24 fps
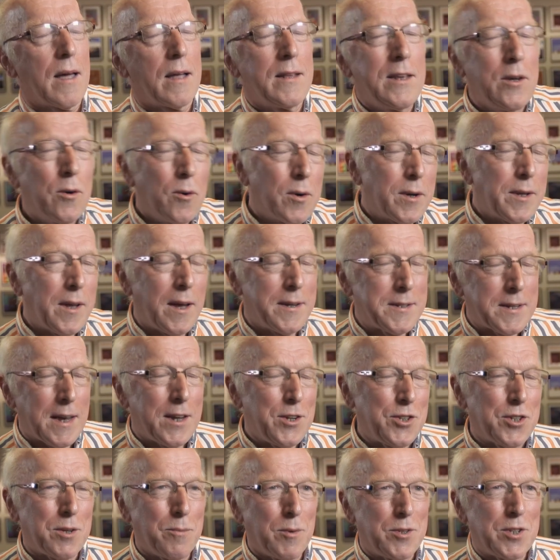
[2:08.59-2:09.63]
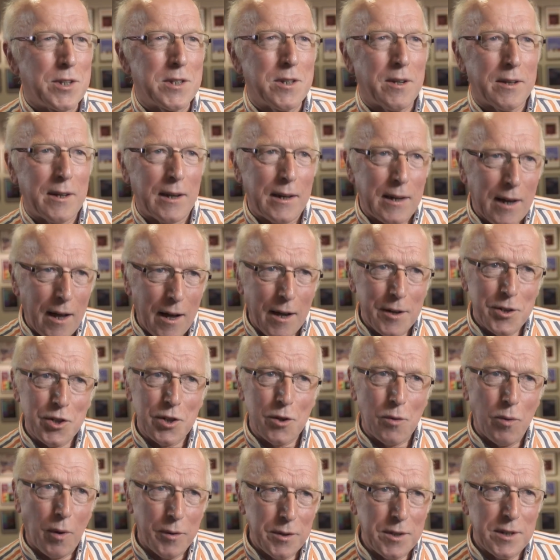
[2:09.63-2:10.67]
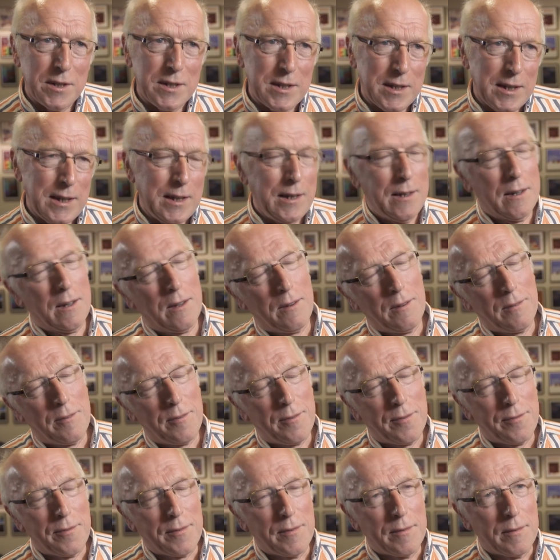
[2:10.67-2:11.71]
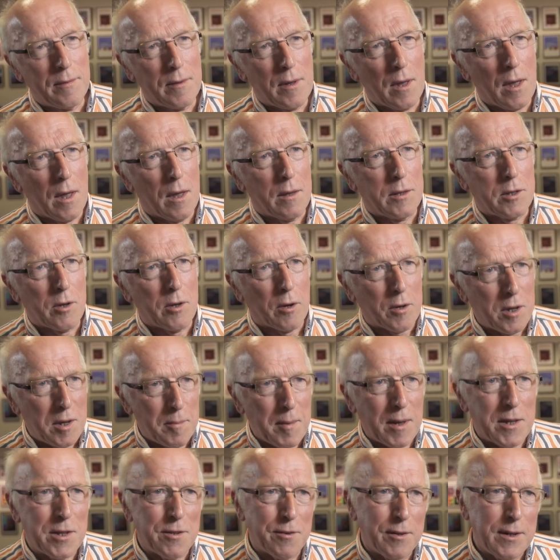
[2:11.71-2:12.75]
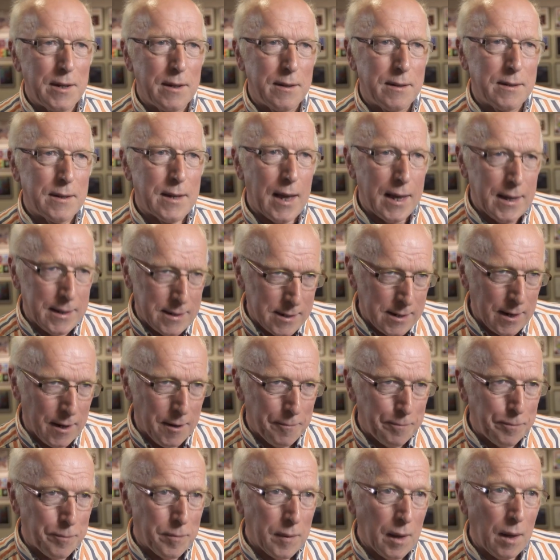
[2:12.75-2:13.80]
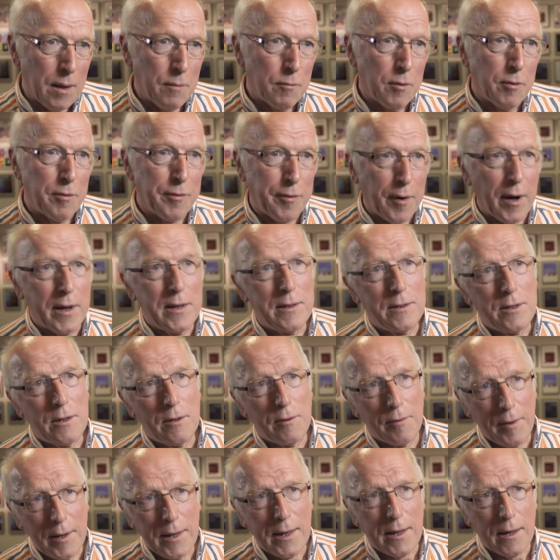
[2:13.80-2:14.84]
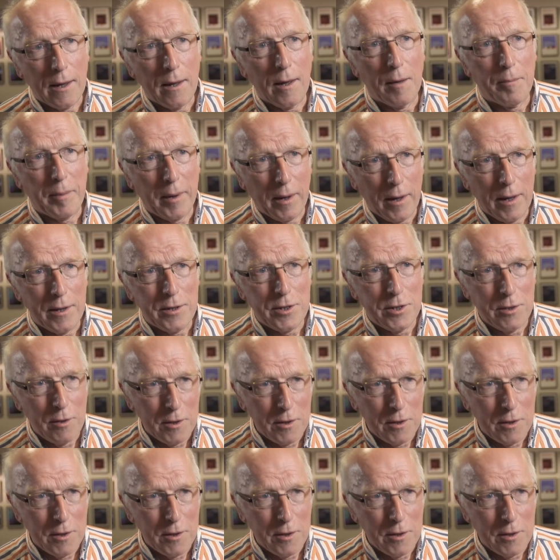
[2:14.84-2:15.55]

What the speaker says: Any organization which has got a large quantity of documentary data will find Eureka Appliance